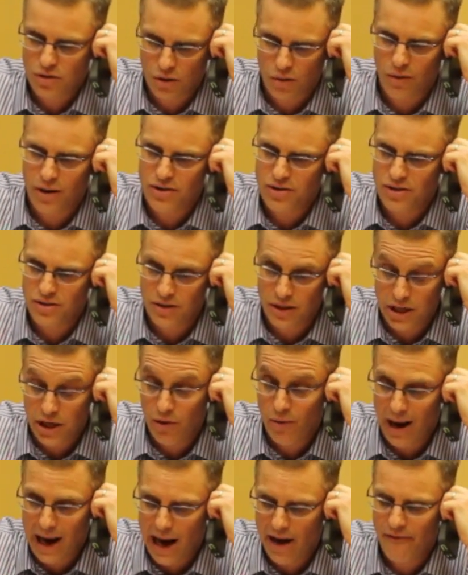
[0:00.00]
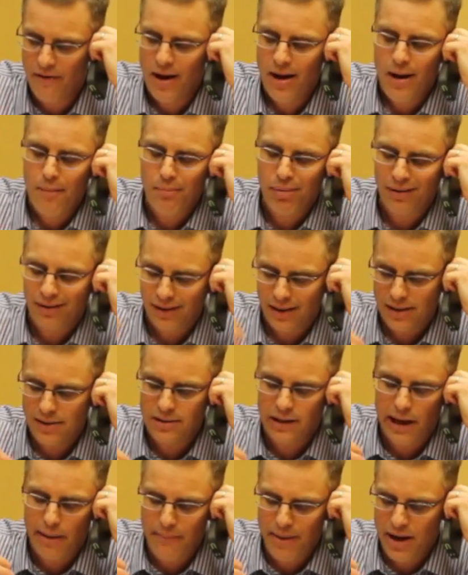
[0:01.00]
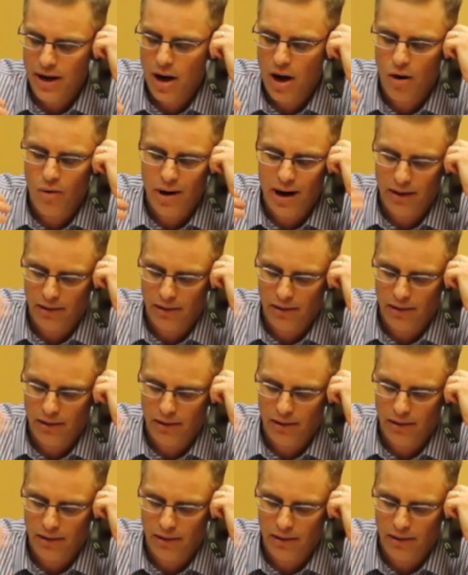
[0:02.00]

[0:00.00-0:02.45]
or questions that you have, please let me know.